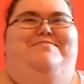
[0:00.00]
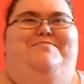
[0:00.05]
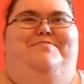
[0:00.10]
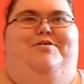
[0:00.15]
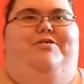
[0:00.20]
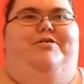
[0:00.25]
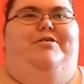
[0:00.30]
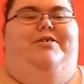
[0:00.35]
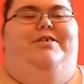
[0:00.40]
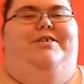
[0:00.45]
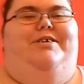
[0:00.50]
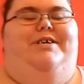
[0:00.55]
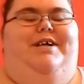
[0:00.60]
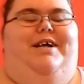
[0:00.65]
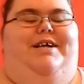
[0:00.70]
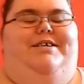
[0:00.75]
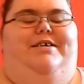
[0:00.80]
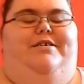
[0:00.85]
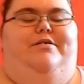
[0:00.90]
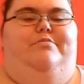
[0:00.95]
But
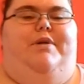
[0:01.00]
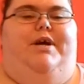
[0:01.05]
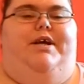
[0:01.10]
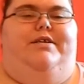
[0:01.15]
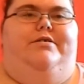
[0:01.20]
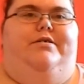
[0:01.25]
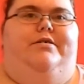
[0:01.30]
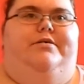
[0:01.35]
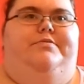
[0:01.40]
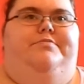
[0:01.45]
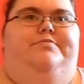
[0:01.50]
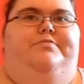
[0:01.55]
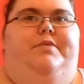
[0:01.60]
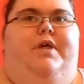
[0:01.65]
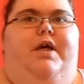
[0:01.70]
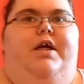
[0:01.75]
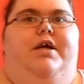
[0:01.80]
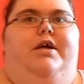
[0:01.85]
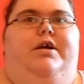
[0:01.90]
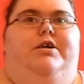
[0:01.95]
I didn't mind.
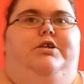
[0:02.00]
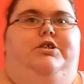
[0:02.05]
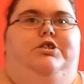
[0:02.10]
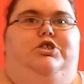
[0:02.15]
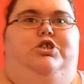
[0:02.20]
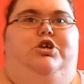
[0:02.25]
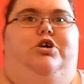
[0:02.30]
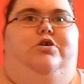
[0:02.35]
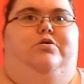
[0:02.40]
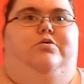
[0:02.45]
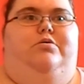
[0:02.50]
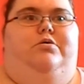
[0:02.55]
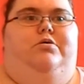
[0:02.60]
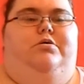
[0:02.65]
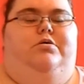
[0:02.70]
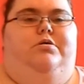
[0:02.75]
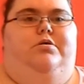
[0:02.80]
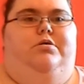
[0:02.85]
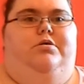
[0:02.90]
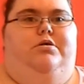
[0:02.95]
So
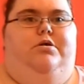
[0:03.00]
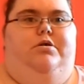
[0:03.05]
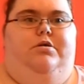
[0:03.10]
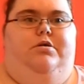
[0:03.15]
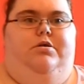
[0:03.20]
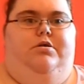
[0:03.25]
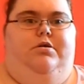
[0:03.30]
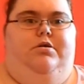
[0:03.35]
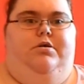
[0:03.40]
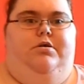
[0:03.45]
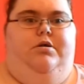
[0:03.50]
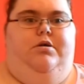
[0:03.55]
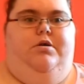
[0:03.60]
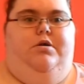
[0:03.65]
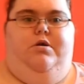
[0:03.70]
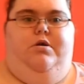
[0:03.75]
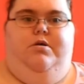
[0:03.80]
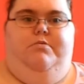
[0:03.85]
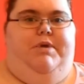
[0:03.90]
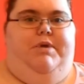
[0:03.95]

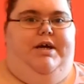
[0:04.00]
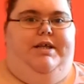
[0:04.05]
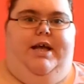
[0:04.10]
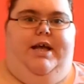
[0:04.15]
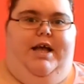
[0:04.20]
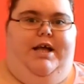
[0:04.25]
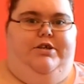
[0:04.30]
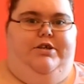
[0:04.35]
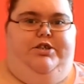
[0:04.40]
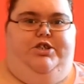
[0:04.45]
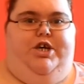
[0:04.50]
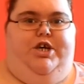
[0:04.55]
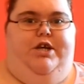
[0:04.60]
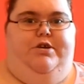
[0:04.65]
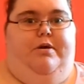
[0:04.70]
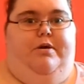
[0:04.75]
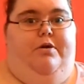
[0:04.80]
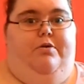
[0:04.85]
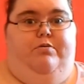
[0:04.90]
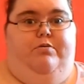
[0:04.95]
by the end of
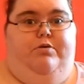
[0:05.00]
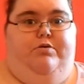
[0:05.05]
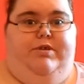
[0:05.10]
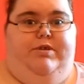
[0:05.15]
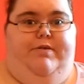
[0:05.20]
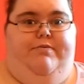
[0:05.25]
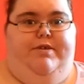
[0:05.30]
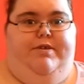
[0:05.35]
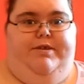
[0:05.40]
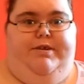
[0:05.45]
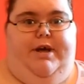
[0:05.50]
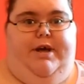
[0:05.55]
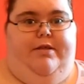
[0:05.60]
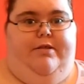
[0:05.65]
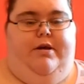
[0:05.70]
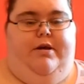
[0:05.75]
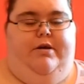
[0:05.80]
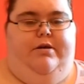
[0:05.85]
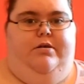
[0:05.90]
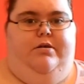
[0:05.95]
January we was living
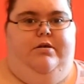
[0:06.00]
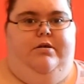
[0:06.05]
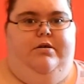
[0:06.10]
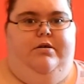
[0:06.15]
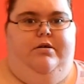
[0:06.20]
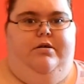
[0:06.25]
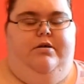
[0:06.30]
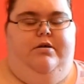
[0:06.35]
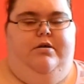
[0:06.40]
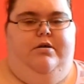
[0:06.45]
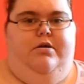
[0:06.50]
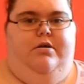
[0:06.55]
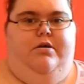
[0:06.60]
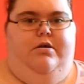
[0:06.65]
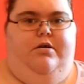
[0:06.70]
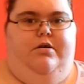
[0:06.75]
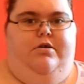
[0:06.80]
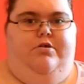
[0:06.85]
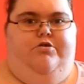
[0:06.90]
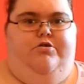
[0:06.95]
together.
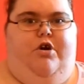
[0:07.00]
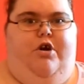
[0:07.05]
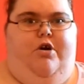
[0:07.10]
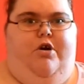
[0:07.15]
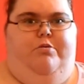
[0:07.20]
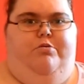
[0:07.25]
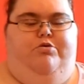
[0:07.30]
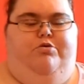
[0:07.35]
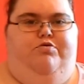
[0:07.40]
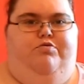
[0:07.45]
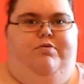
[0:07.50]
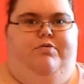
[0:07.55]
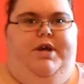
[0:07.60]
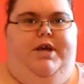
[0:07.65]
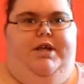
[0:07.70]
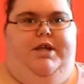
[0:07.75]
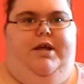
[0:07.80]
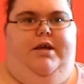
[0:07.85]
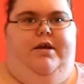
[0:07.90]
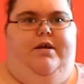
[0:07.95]
So it was
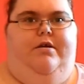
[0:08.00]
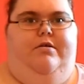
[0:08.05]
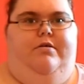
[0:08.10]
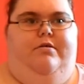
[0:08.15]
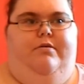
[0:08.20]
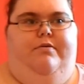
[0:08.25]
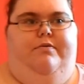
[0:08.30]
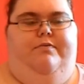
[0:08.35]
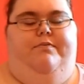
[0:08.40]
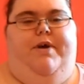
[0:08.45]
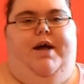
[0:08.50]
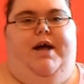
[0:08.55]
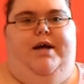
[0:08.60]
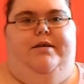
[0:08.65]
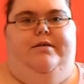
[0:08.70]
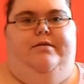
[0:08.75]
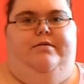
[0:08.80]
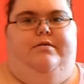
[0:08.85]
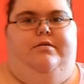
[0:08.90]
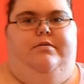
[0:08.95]
really
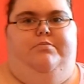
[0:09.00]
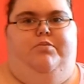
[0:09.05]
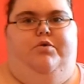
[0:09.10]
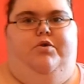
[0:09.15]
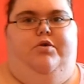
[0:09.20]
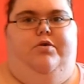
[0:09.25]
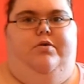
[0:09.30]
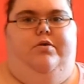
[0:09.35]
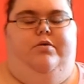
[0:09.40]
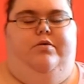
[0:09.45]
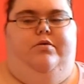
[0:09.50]
fast, but